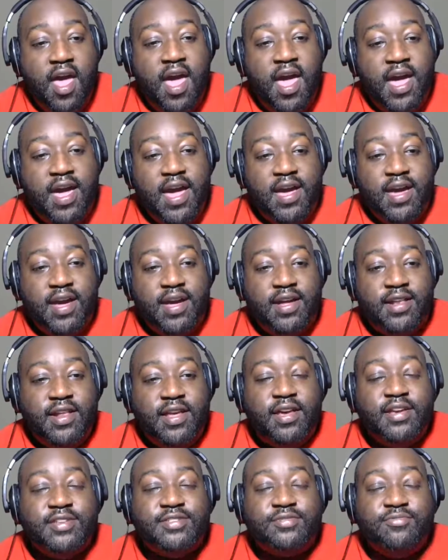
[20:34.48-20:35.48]
and
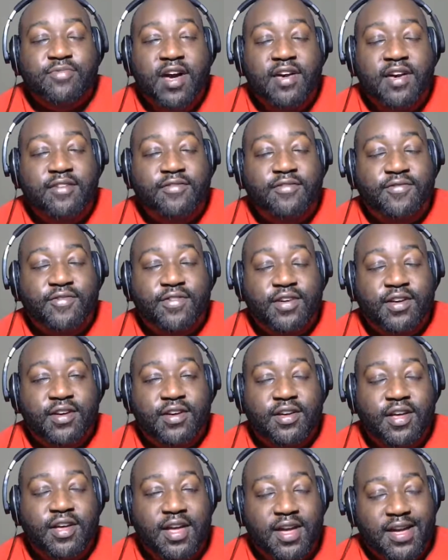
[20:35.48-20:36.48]
his wife
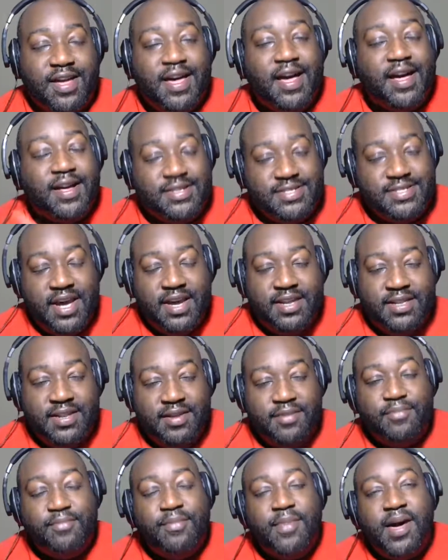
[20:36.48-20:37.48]

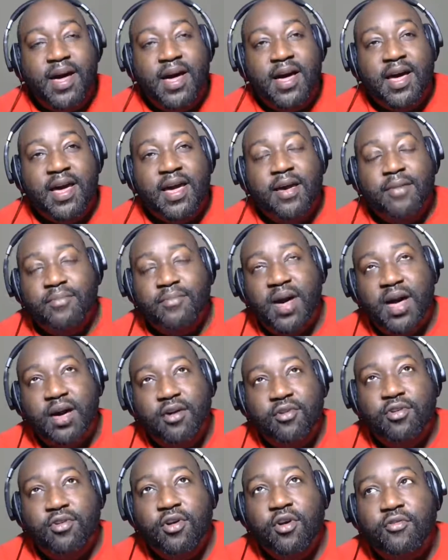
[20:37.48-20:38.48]
contacted my
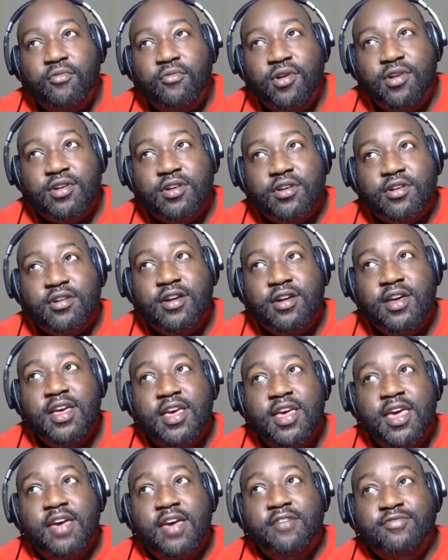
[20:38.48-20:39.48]
old coworker
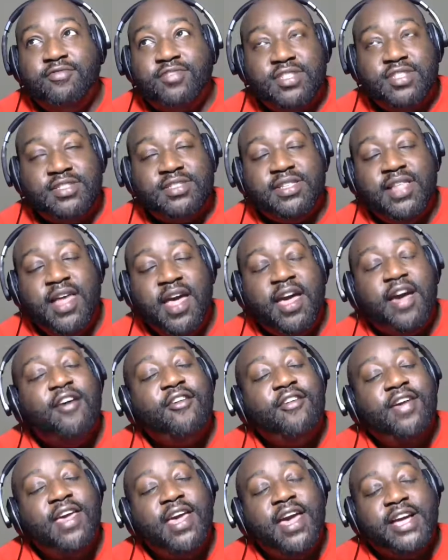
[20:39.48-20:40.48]
and was just like,
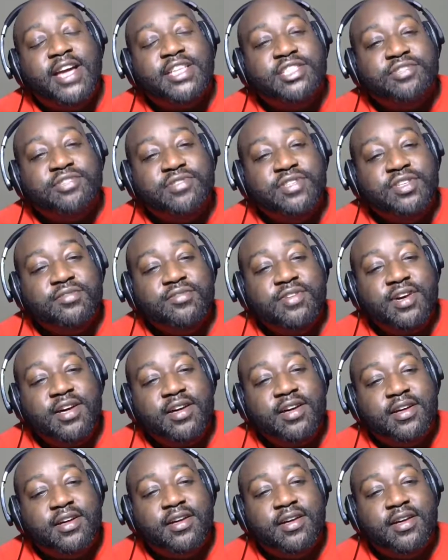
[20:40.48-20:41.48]
"Oh, he got you too,
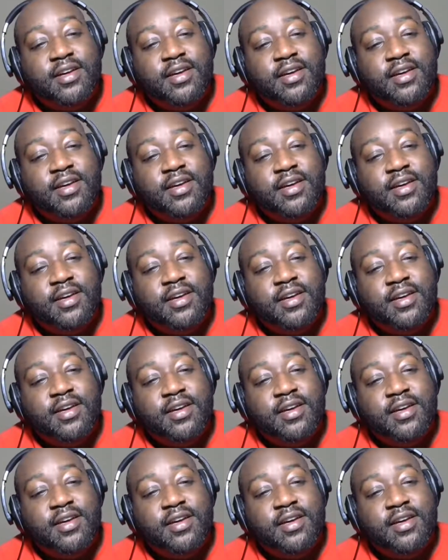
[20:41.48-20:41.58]
huh?"